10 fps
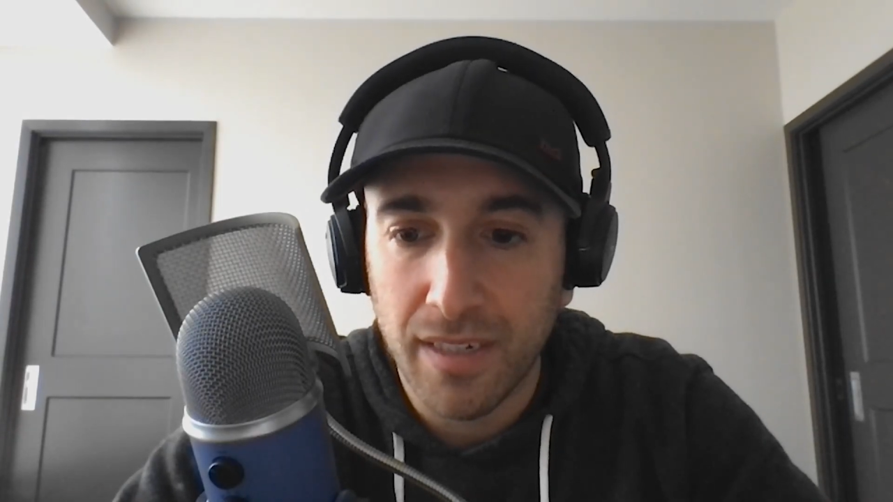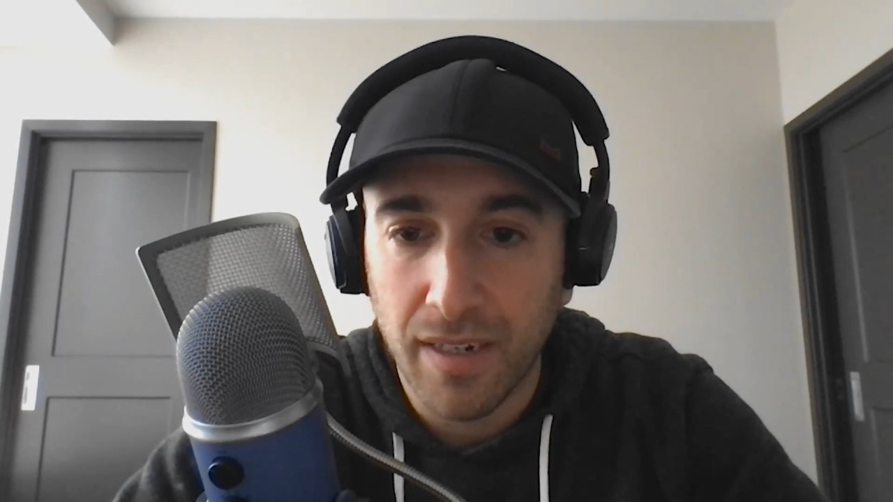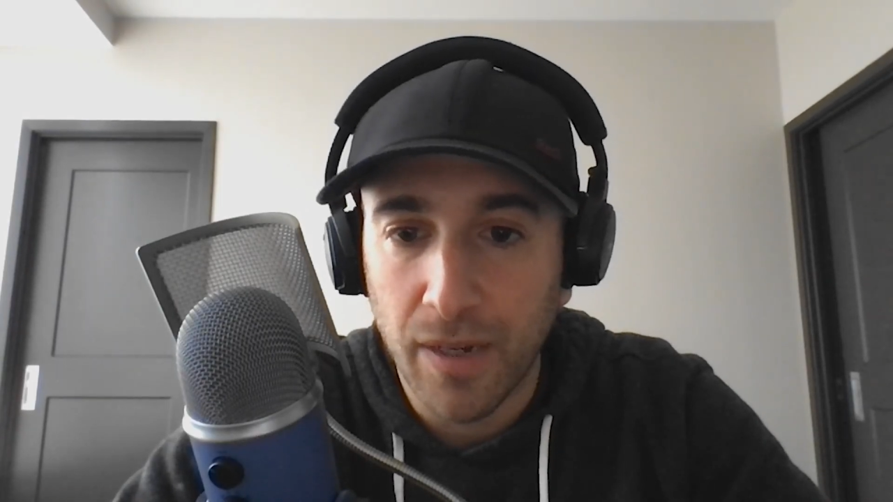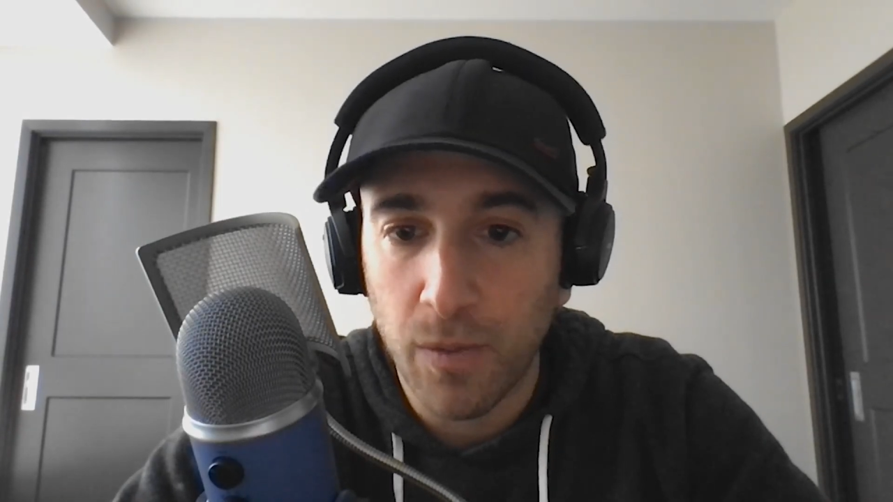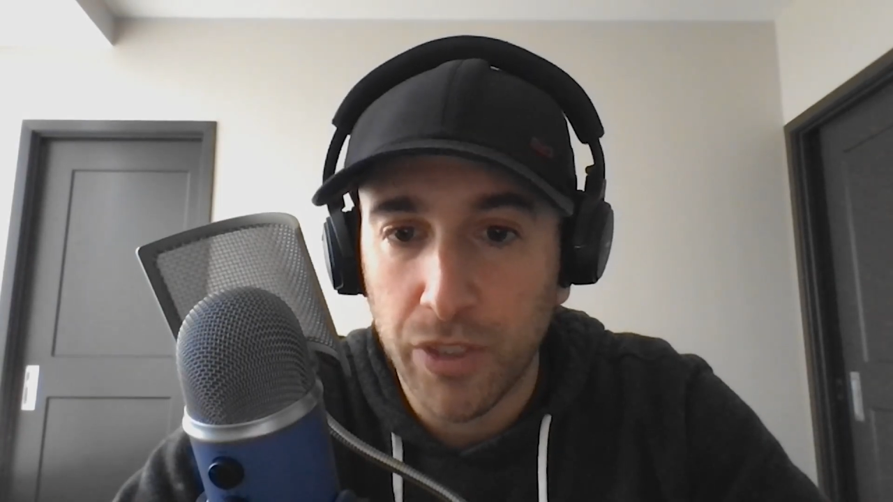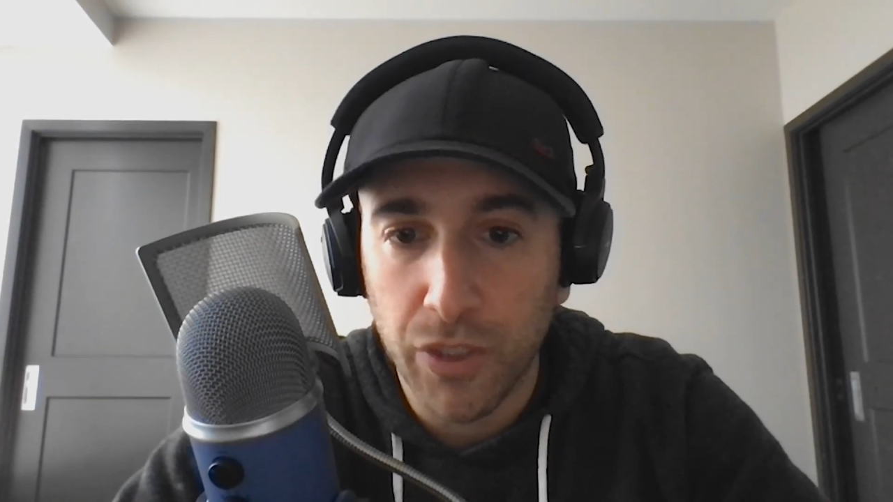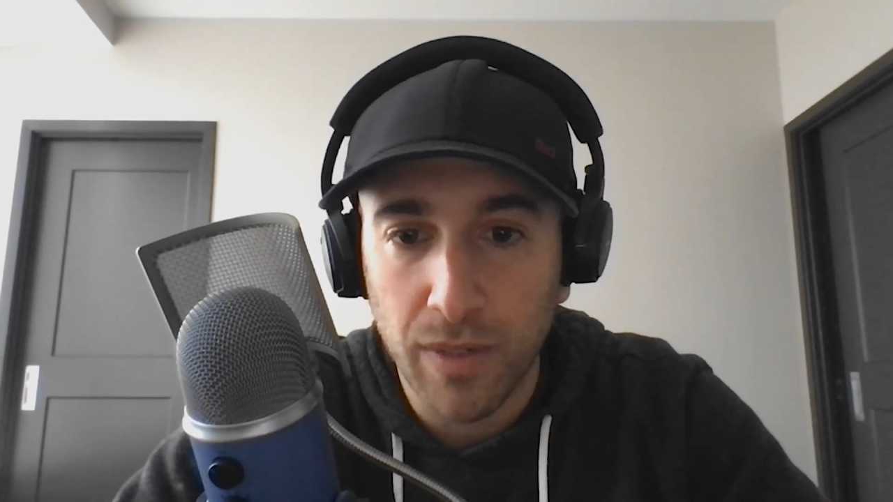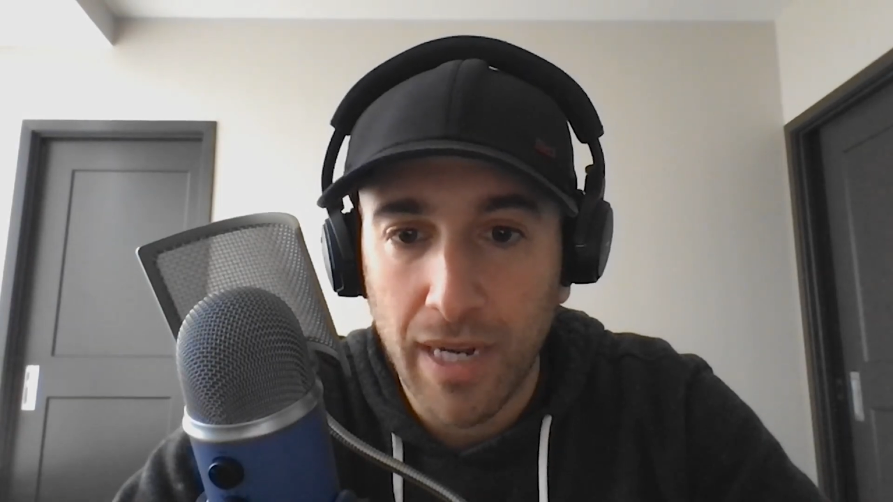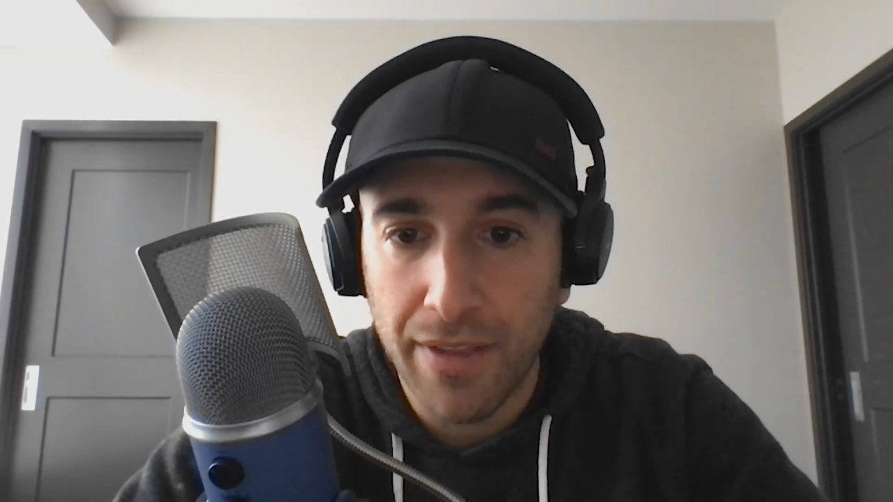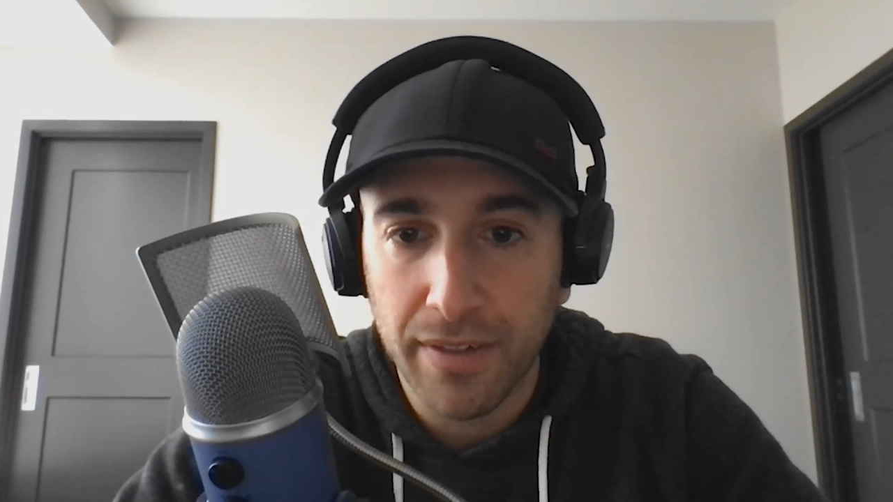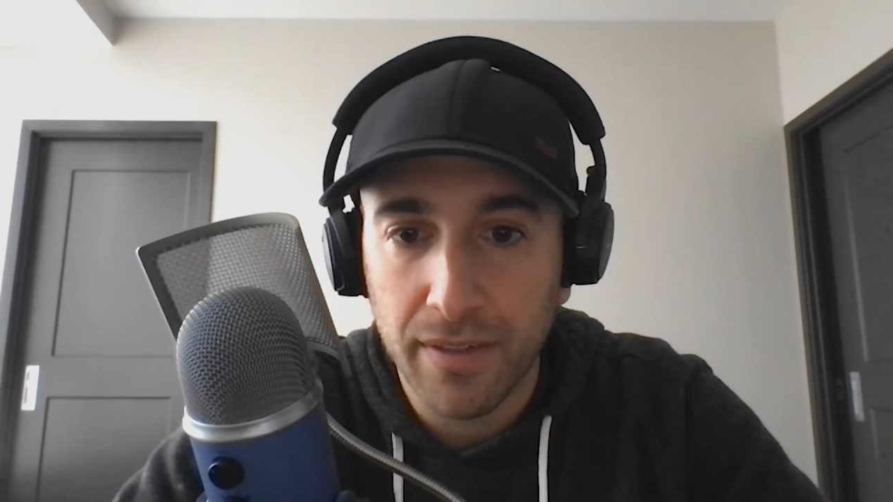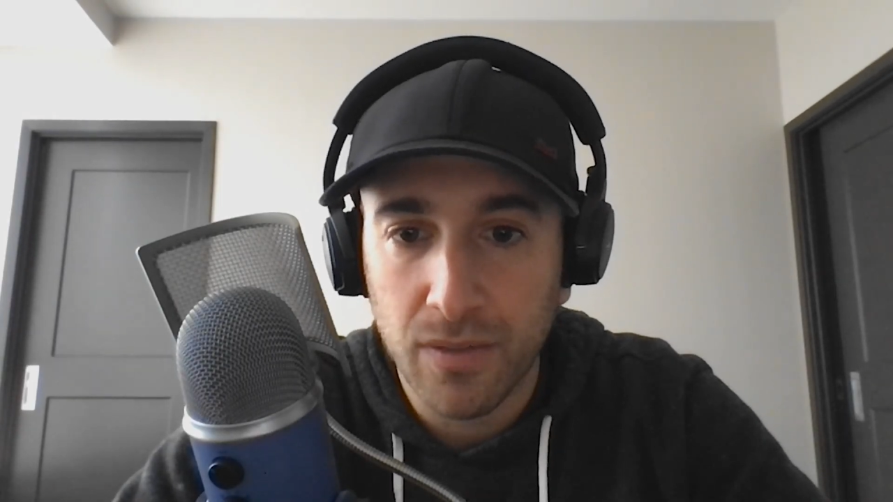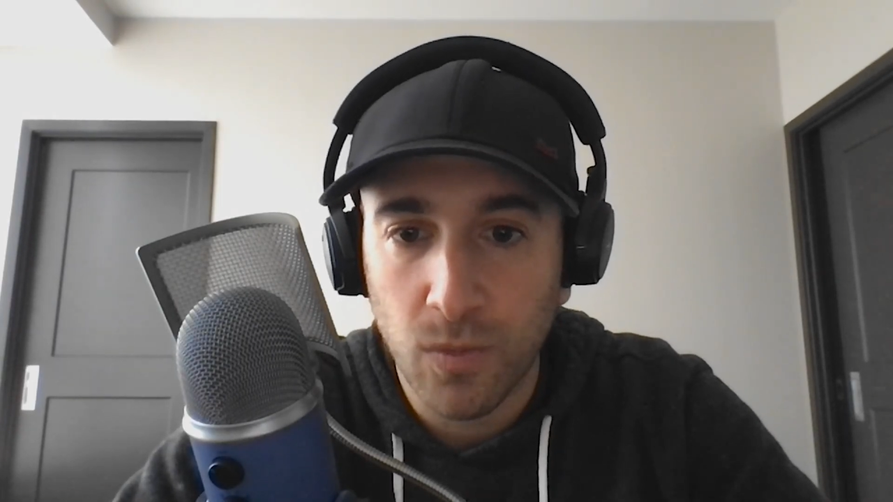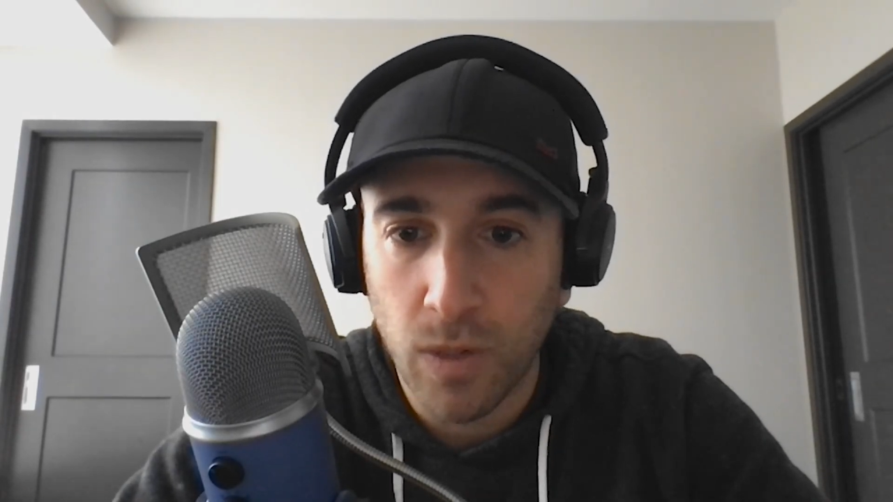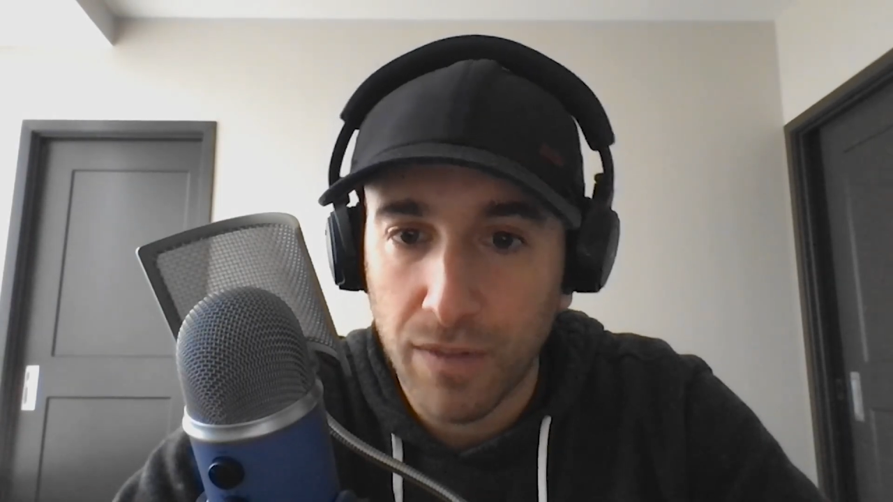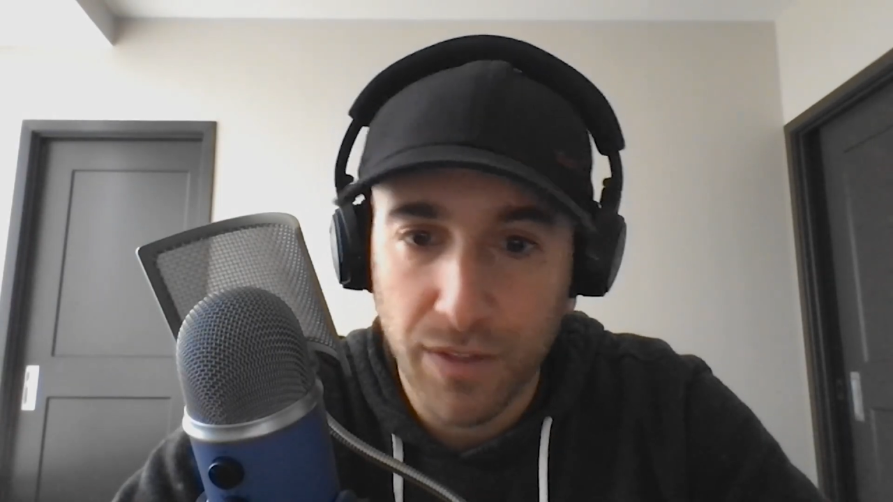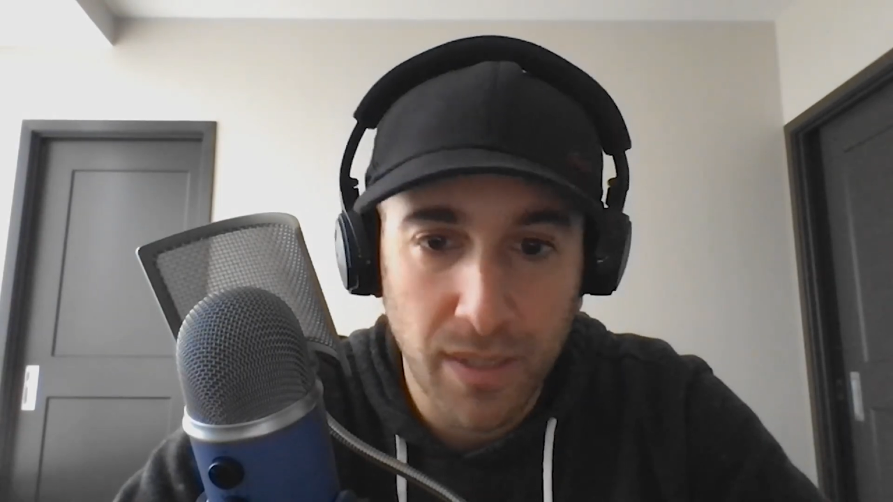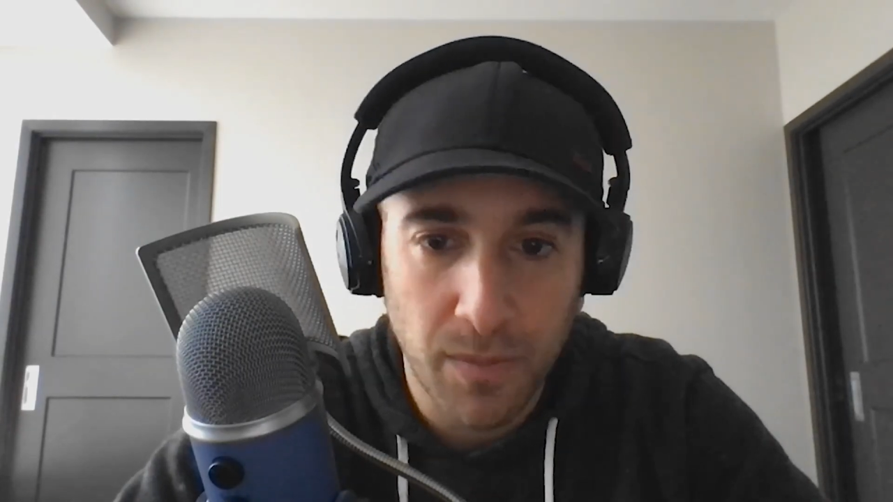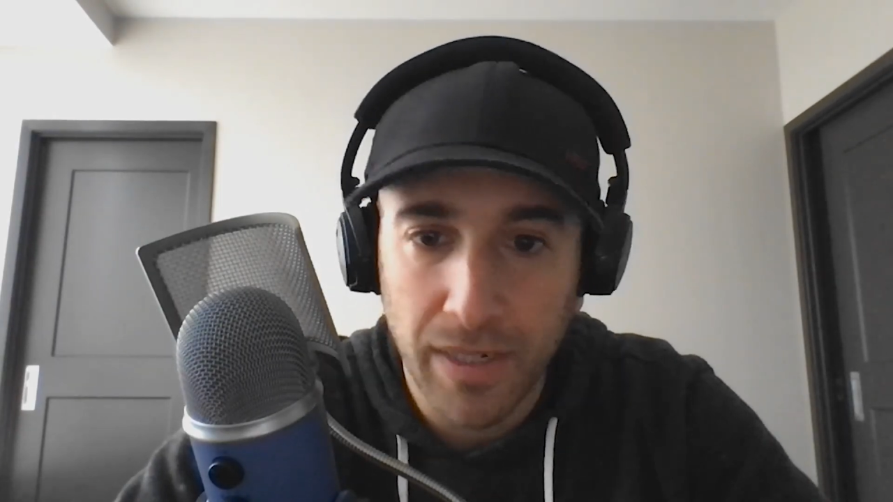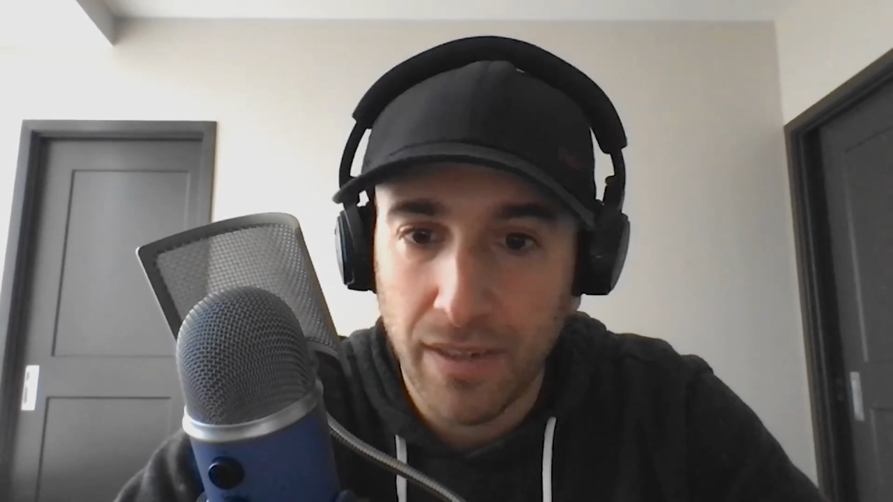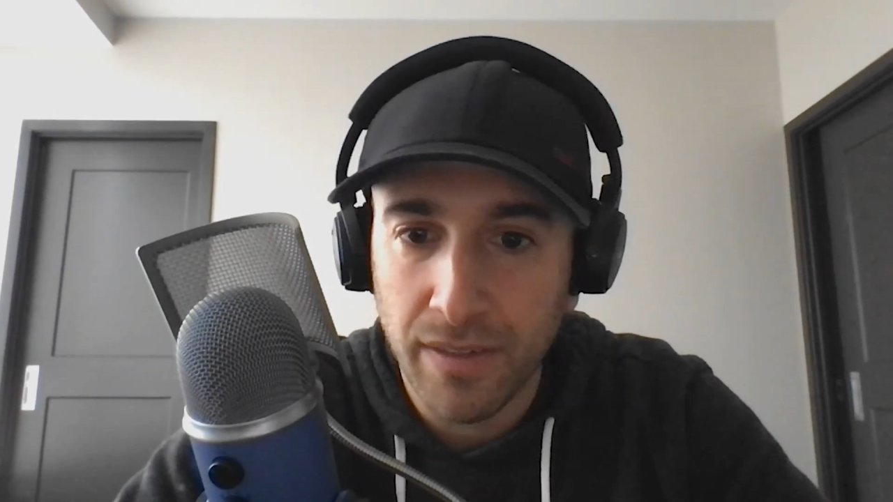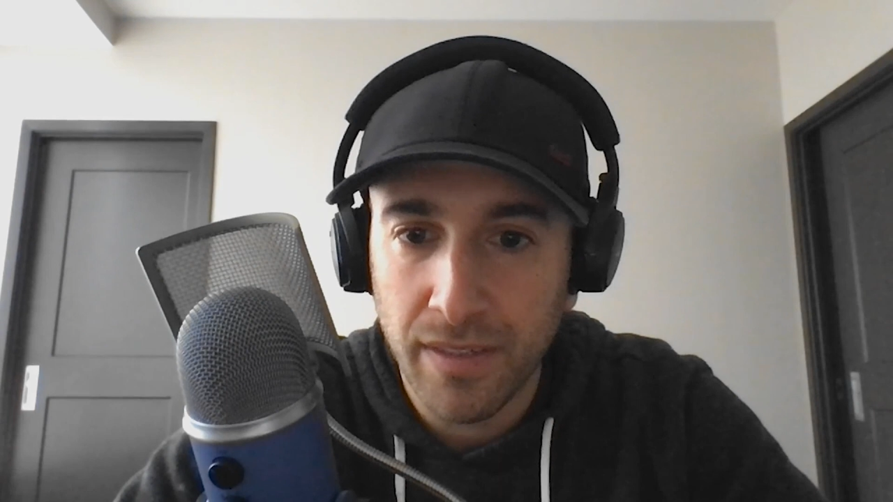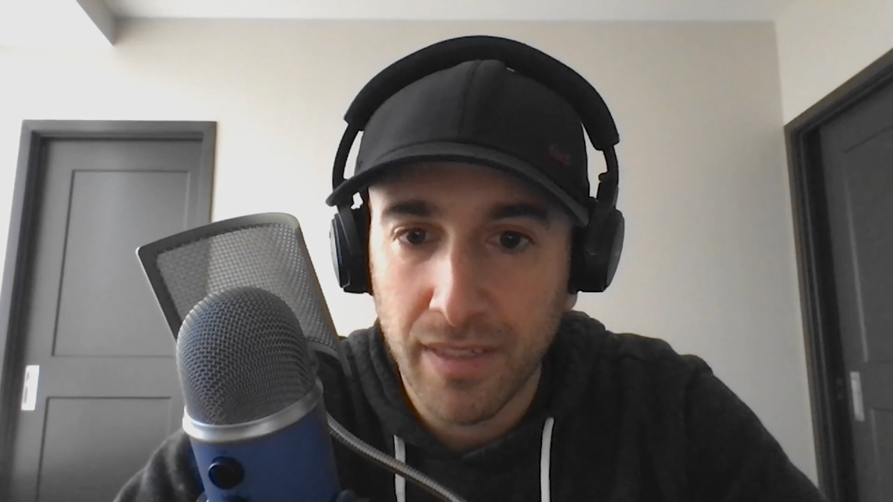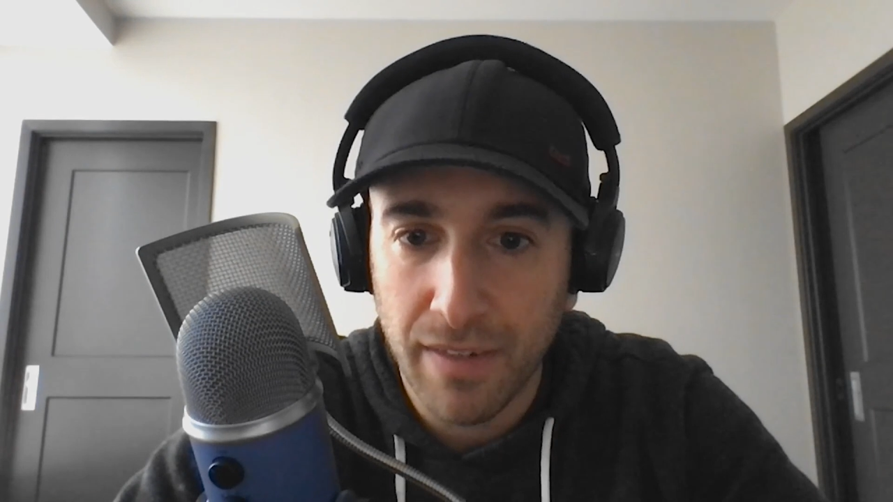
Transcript: all right, would you rather work for someone else